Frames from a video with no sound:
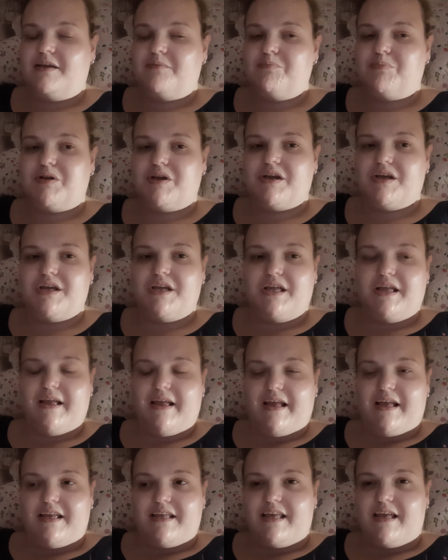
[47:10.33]
But
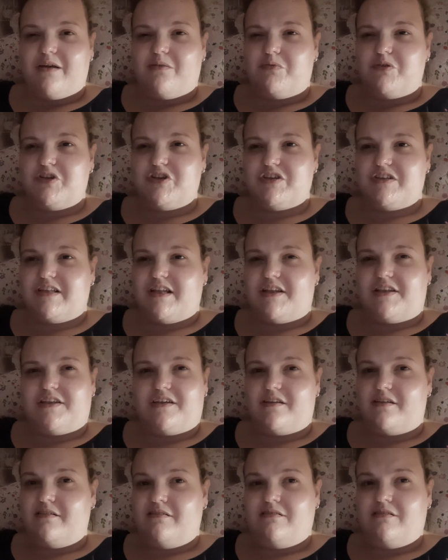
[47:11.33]
yeah, we just had
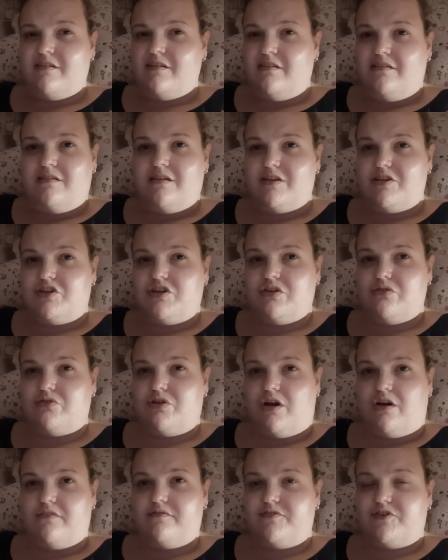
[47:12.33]
a chilled
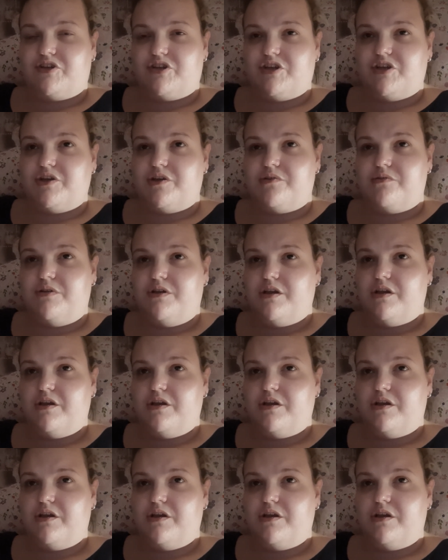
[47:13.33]
afternoon,